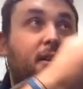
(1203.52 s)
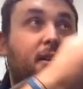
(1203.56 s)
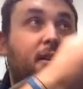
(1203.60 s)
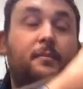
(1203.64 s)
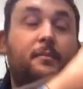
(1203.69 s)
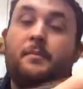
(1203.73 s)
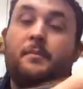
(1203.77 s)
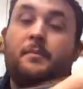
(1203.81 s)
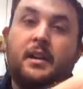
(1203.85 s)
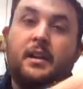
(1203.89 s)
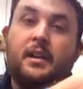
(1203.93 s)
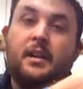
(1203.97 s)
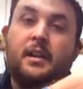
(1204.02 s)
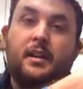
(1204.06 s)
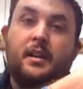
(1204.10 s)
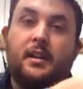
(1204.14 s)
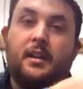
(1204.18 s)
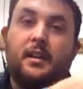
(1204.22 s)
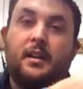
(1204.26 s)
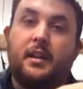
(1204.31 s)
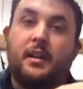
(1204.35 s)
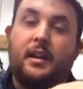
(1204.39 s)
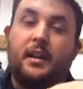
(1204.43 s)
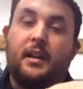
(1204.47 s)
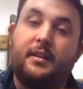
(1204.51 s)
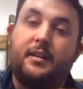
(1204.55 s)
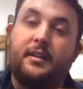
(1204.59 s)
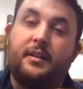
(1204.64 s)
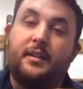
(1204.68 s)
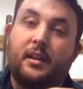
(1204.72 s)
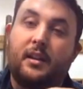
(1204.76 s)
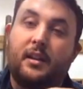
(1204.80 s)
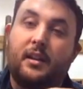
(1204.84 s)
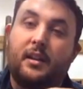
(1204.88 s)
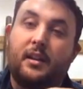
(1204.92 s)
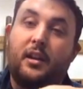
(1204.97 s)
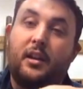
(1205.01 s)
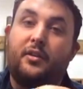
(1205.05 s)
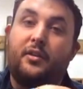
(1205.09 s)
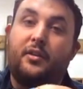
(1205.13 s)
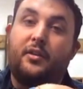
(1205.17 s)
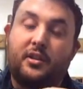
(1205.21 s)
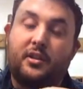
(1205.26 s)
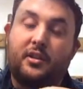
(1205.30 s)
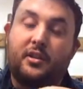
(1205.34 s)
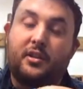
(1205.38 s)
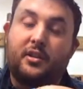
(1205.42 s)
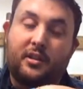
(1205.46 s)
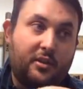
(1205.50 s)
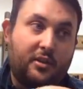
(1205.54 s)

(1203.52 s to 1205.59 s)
um, and a lot of sh-